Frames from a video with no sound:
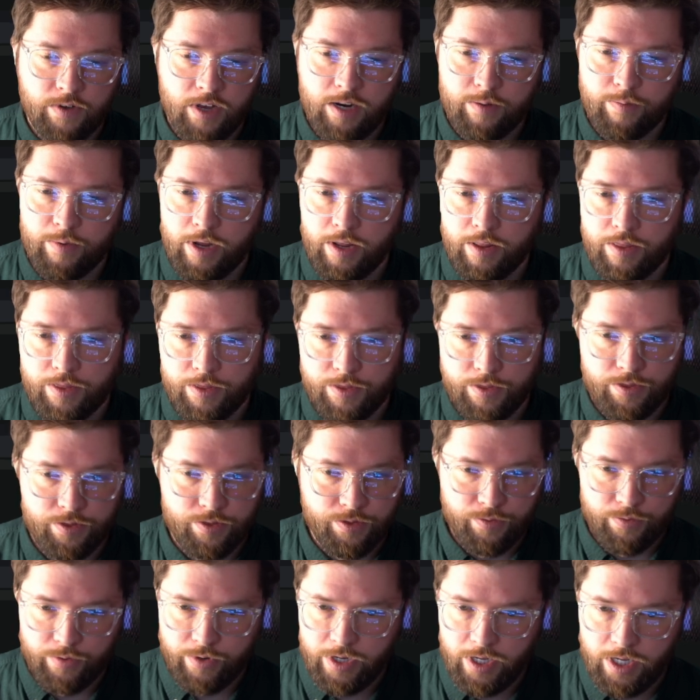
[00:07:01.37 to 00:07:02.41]
by
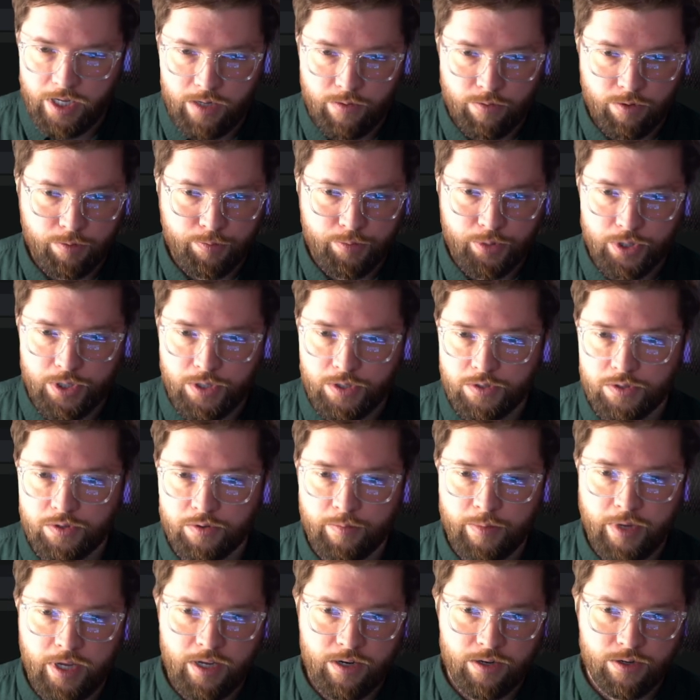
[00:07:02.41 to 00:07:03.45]
3 will produce
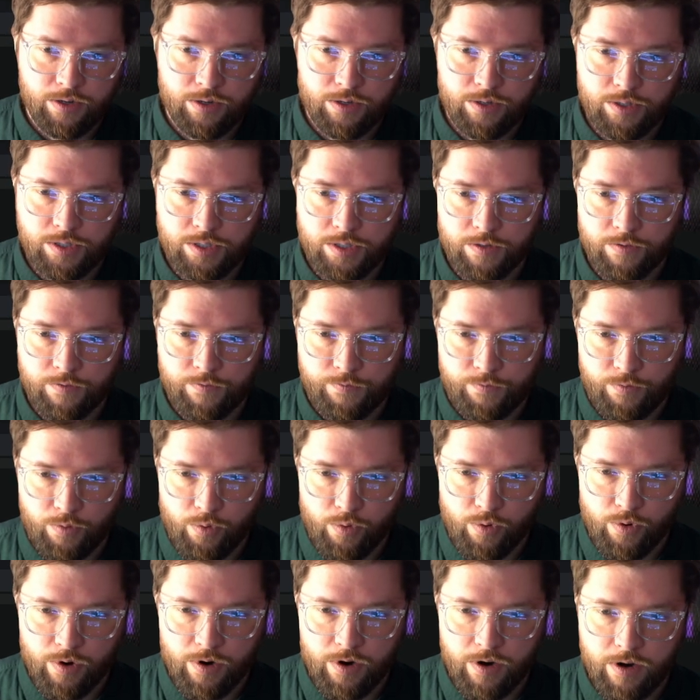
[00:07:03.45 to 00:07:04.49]
remainders.
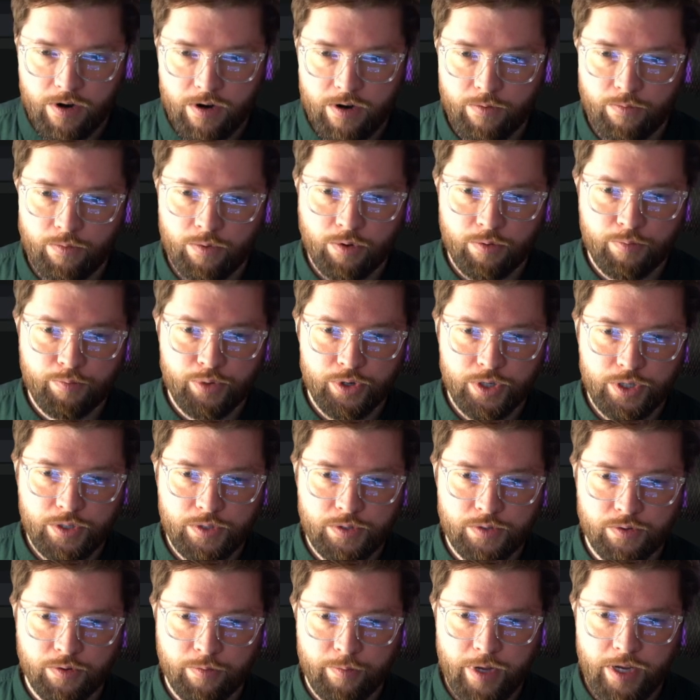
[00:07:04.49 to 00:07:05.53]
4 will
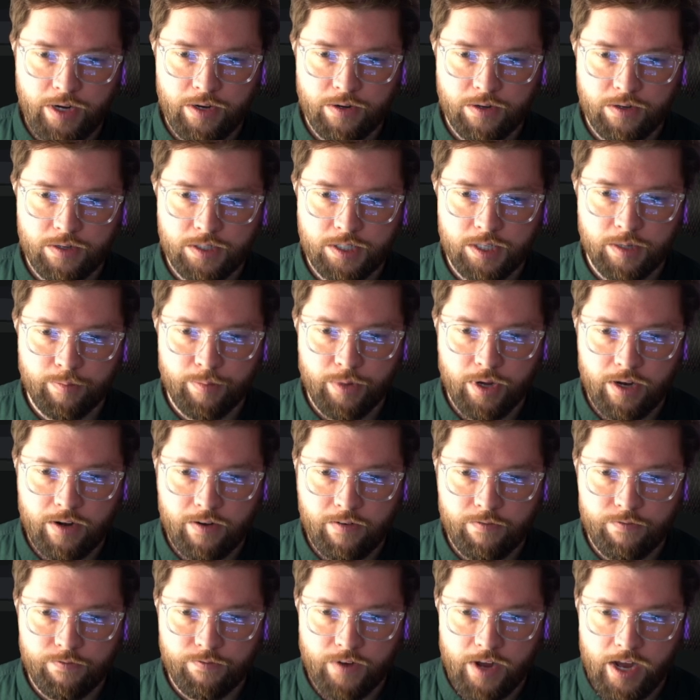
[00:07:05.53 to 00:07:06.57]
produce remainders,
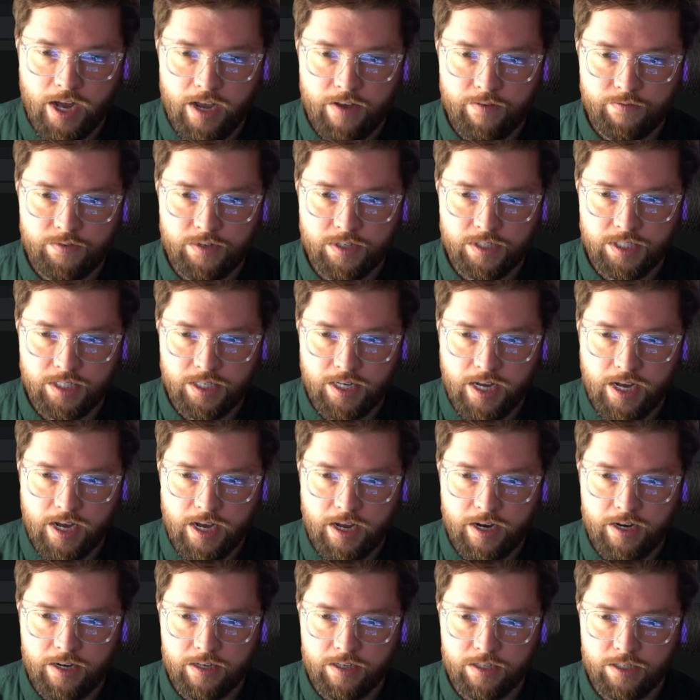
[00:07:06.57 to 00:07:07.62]
but 5 does
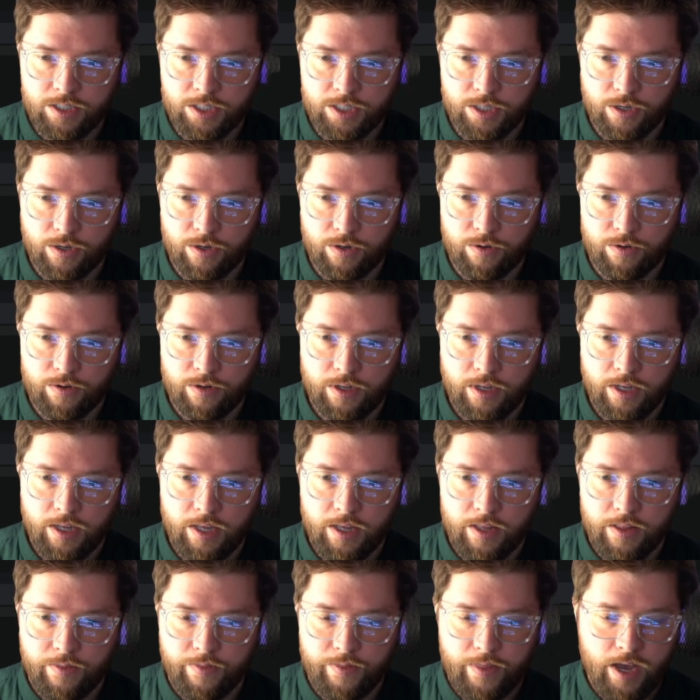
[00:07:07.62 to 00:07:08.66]
not. So
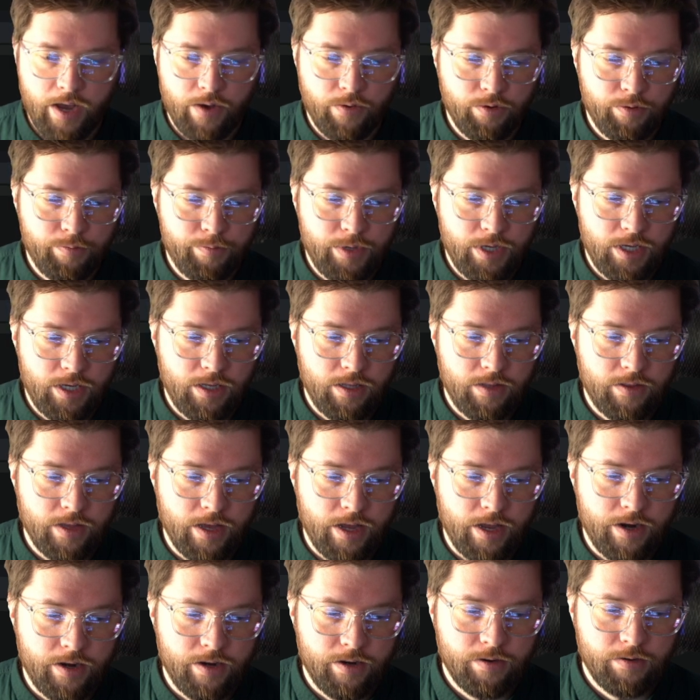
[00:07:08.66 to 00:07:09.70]
that would be
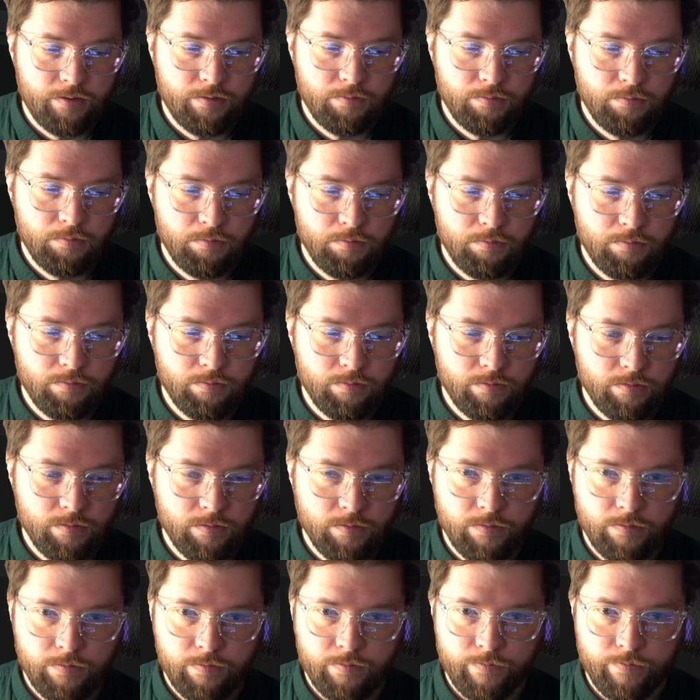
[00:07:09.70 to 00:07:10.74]
then,
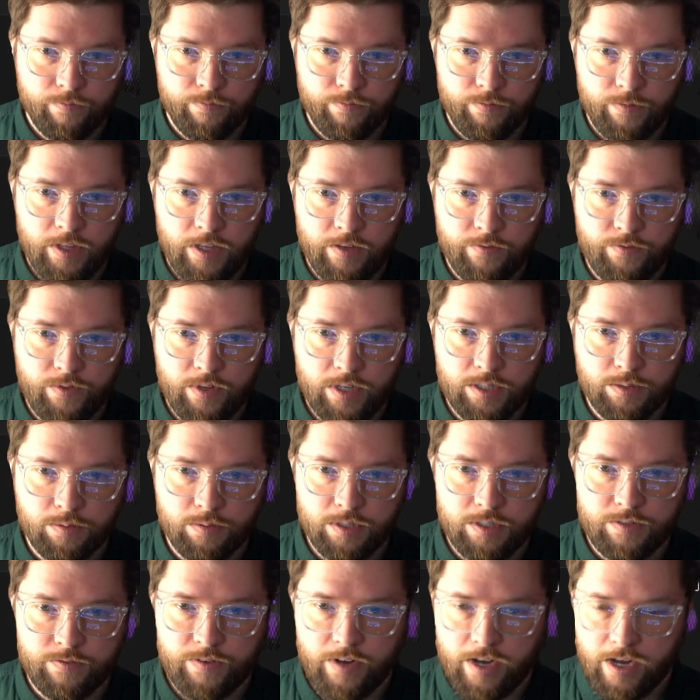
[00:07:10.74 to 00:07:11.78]
if this
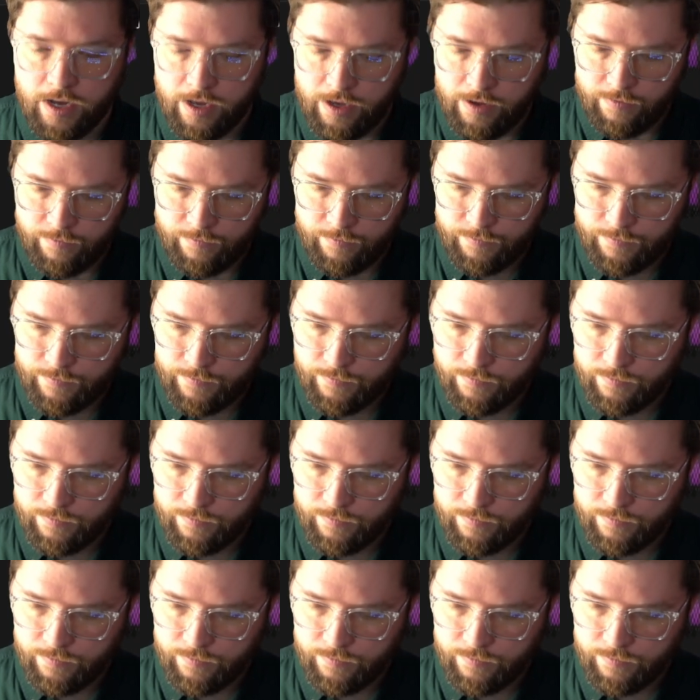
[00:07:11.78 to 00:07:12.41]
was 5,